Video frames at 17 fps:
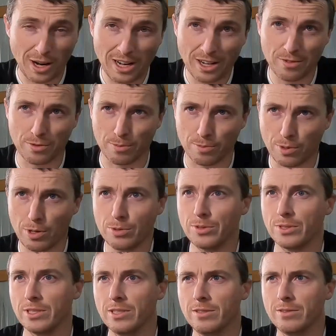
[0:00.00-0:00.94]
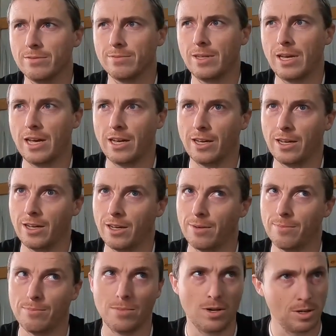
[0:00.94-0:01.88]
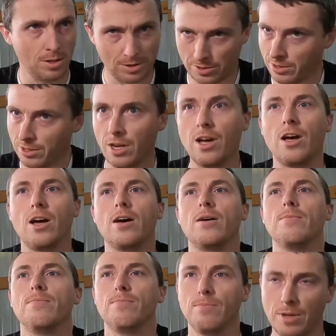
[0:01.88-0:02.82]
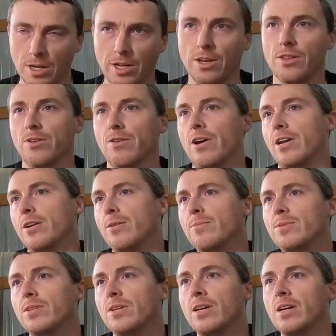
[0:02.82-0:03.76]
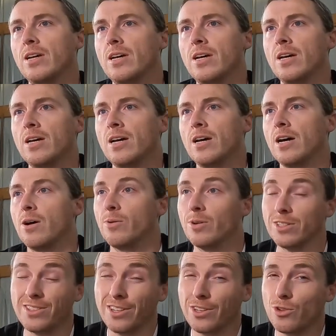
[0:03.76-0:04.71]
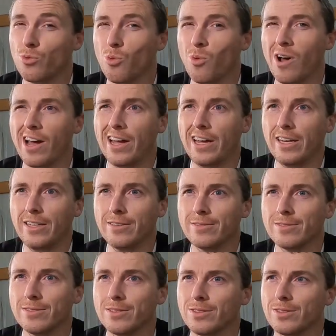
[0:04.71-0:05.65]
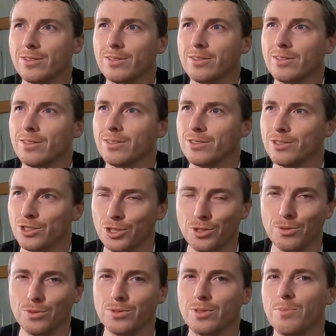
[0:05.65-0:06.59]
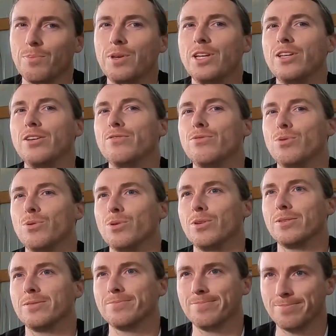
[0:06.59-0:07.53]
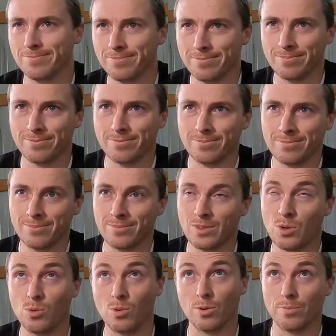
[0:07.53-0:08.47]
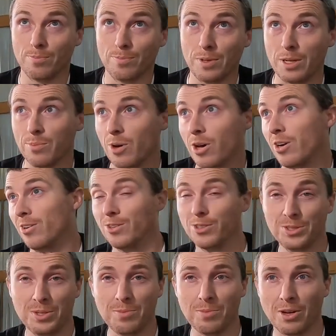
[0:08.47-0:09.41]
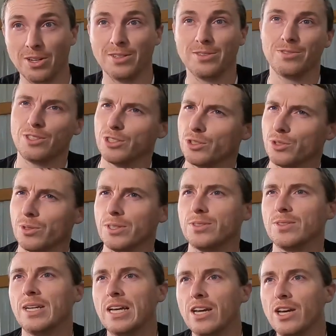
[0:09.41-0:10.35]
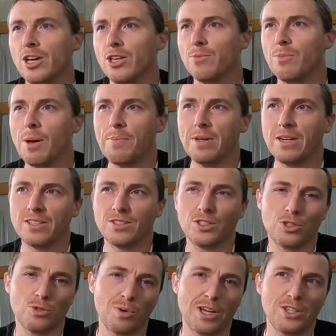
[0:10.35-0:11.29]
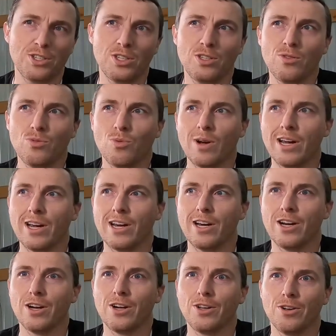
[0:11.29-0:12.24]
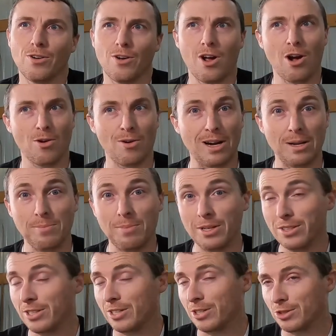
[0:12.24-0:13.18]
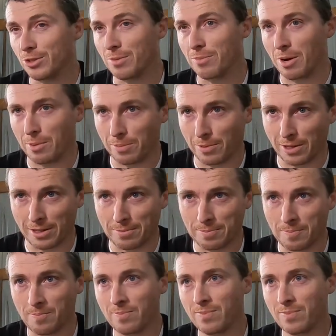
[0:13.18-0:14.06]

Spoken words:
waiting for Pro Seal and amongst many other items, I want to tell you why choose the Bede 4 or B model or C model, your choice. You might be in a situation where you're already building your dream airplane.